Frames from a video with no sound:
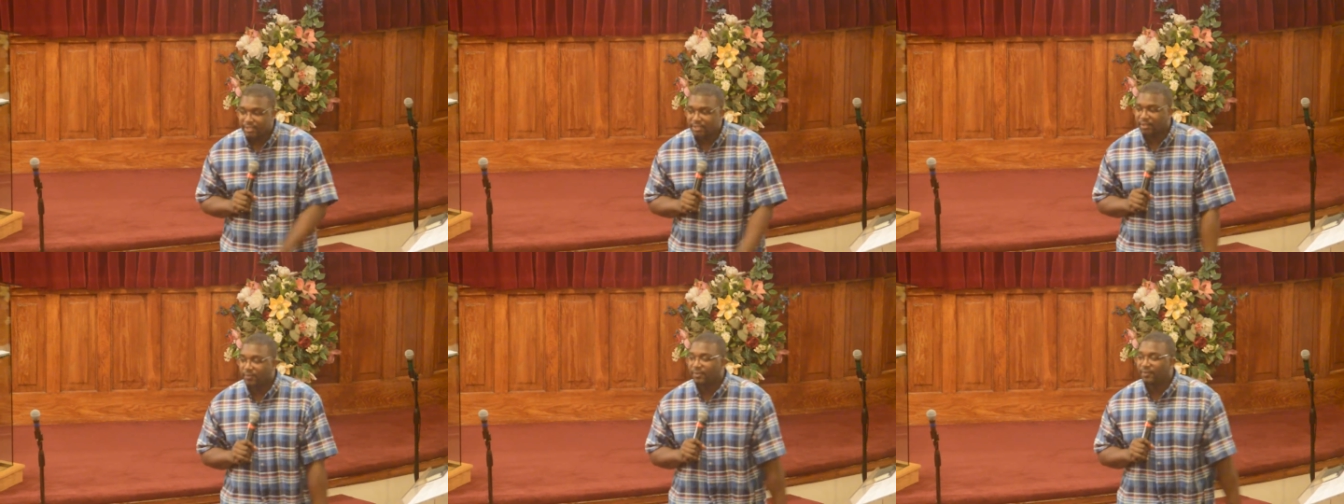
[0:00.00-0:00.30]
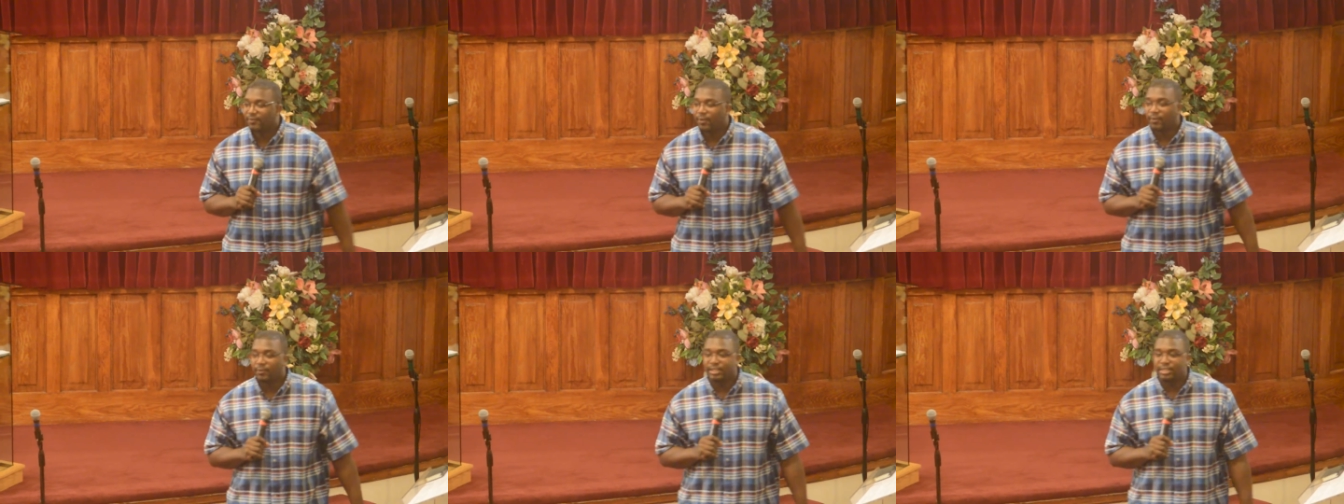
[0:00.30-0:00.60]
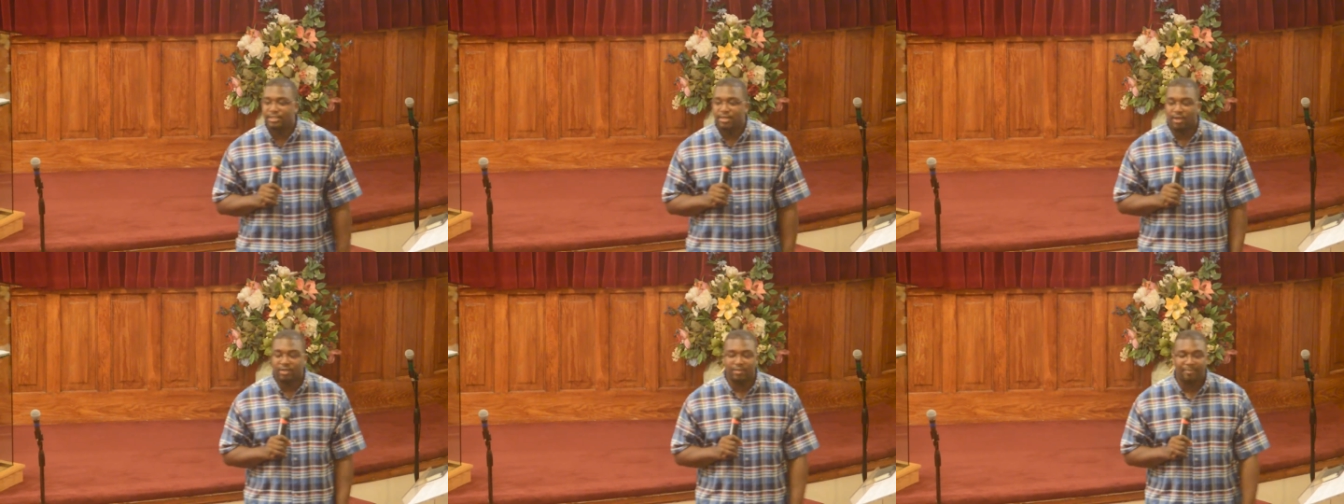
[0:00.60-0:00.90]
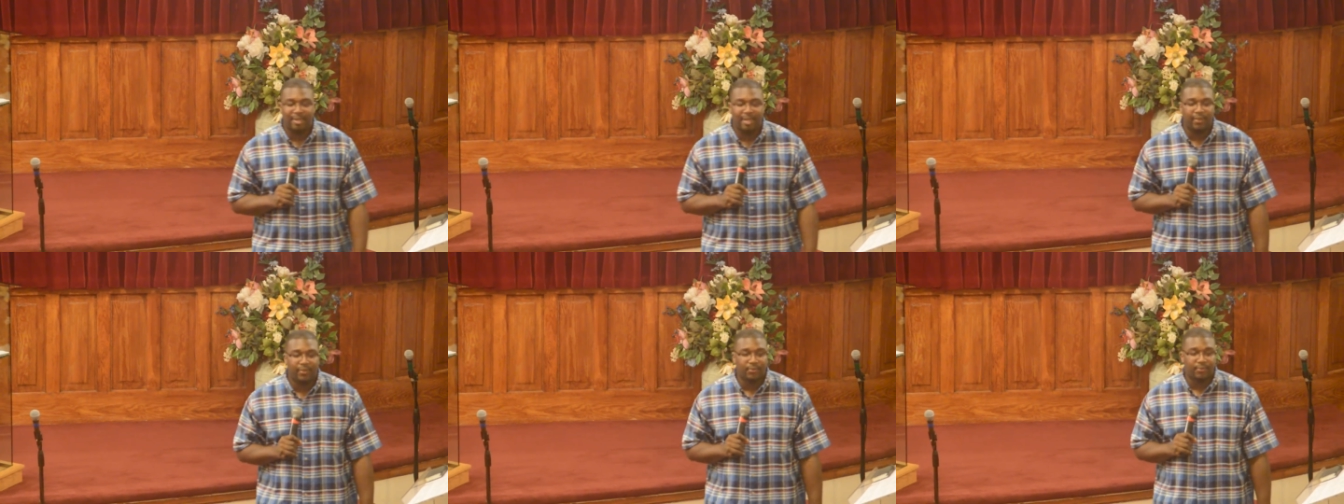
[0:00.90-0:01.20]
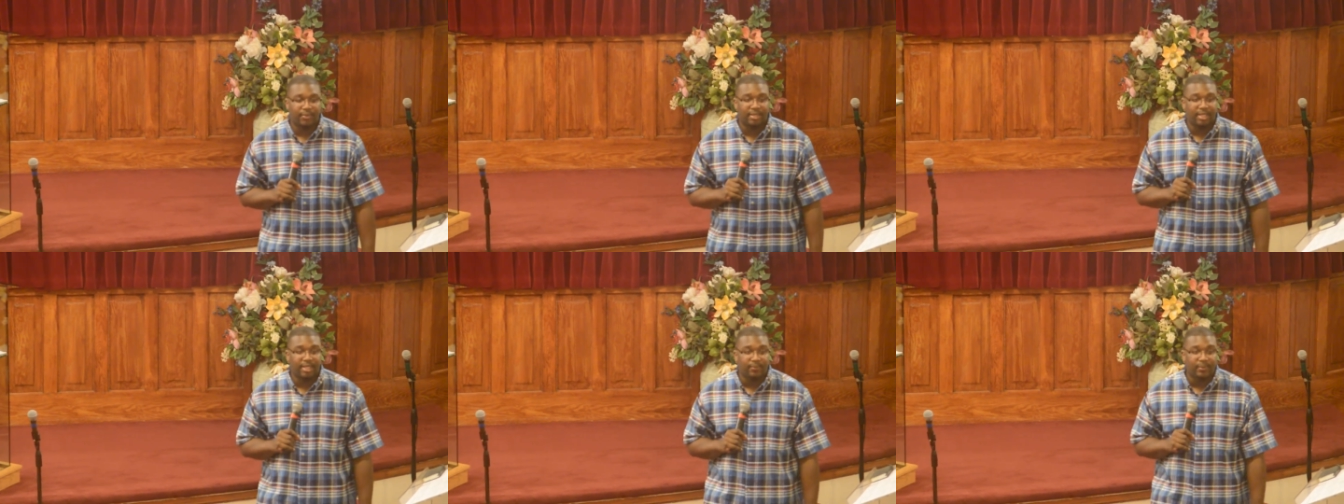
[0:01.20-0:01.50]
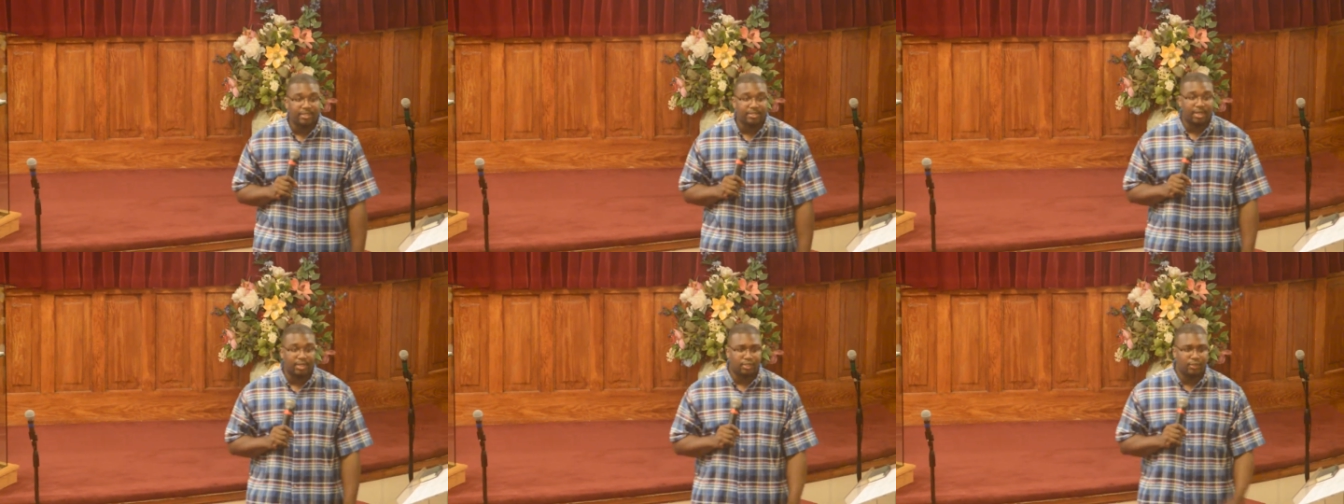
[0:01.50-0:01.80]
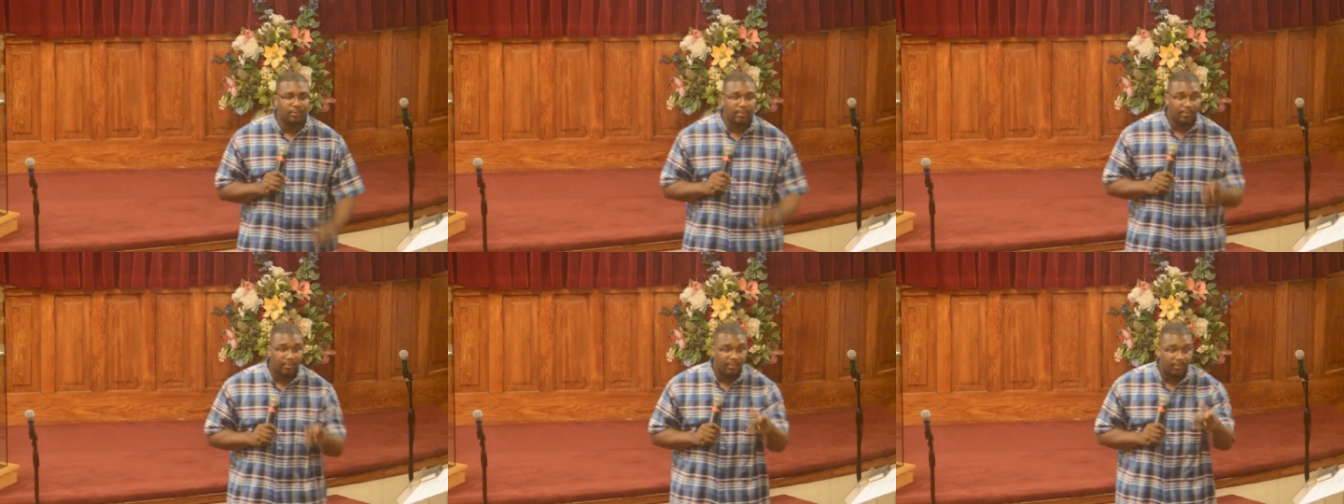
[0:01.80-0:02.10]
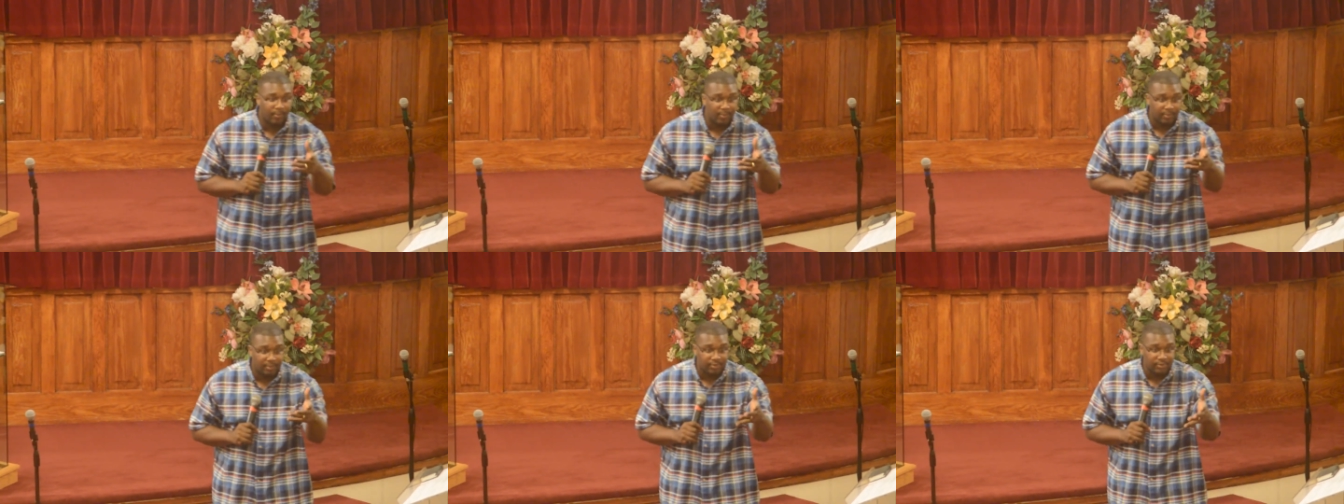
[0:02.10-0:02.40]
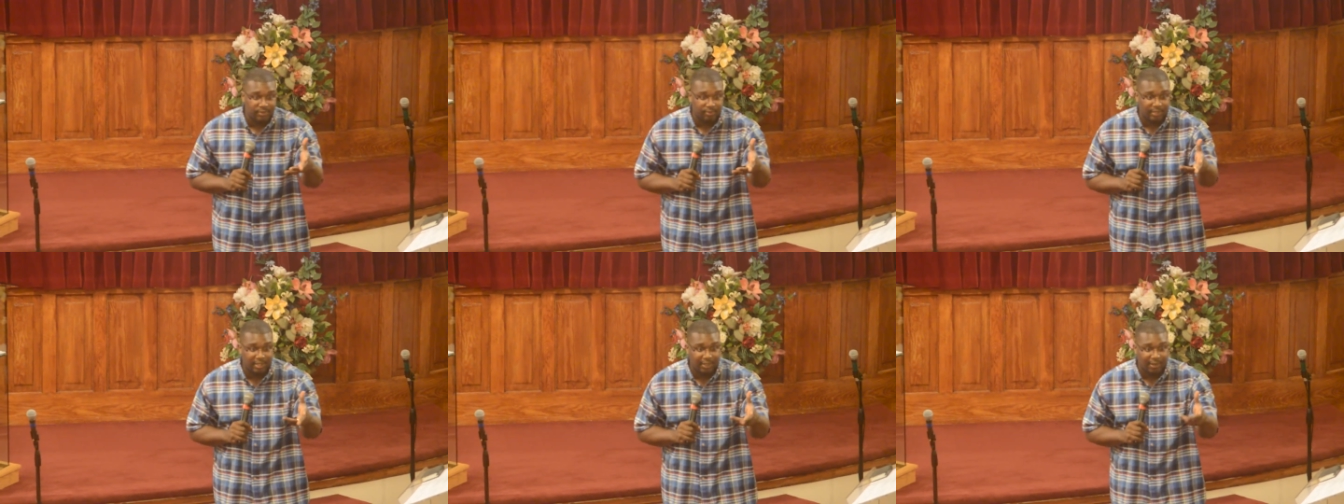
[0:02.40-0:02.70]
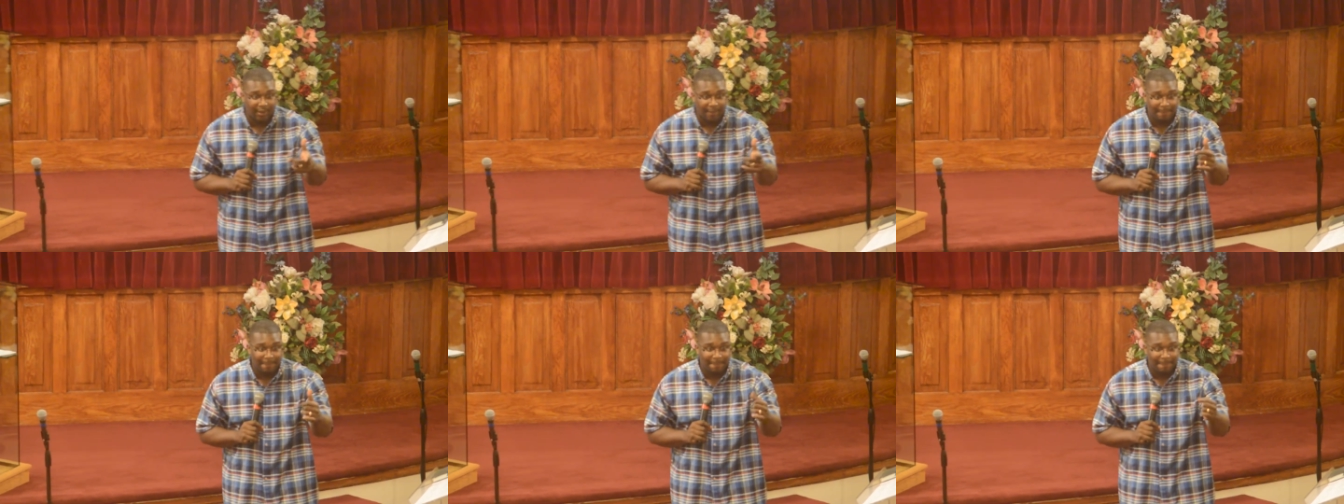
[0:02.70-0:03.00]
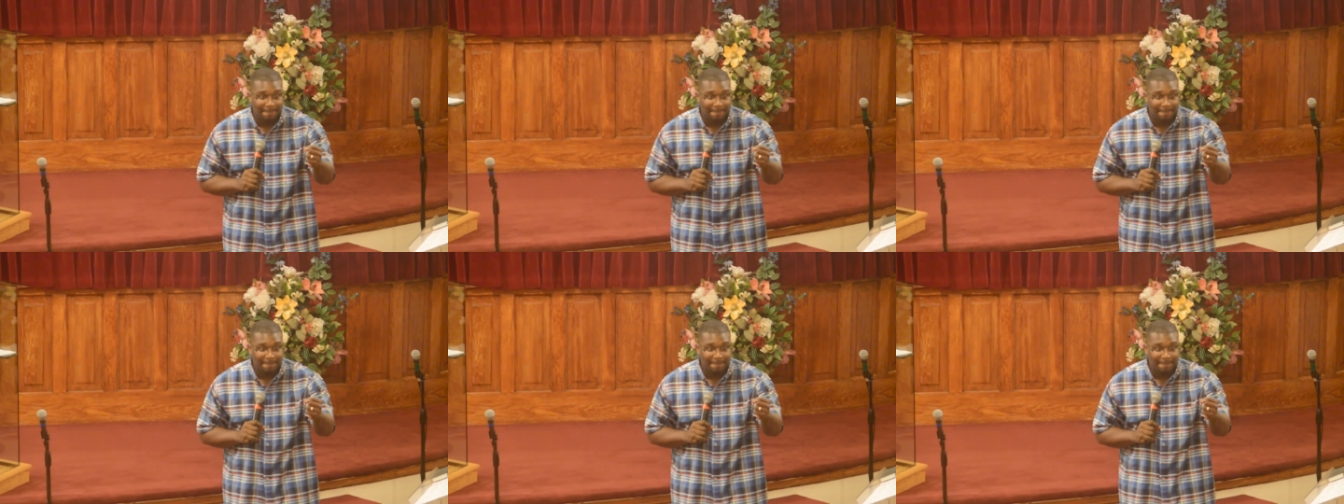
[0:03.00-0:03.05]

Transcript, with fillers: So we've only talked about three. We talked, do you remember what those three are?